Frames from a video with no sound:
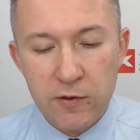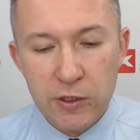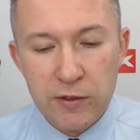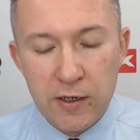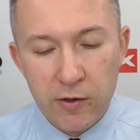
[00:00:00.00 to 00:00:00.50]

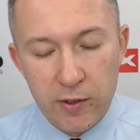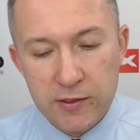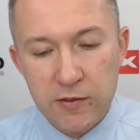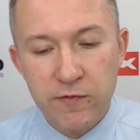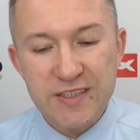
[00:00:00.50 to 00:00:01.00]
in a
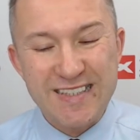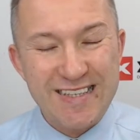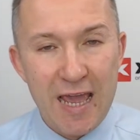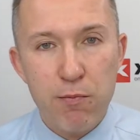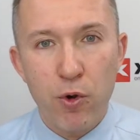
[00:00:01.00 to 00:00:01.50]
relatively
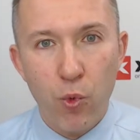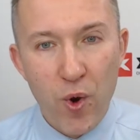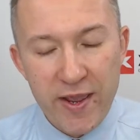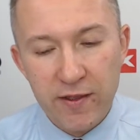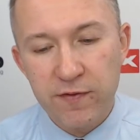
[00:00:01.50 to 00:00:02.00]
stable way.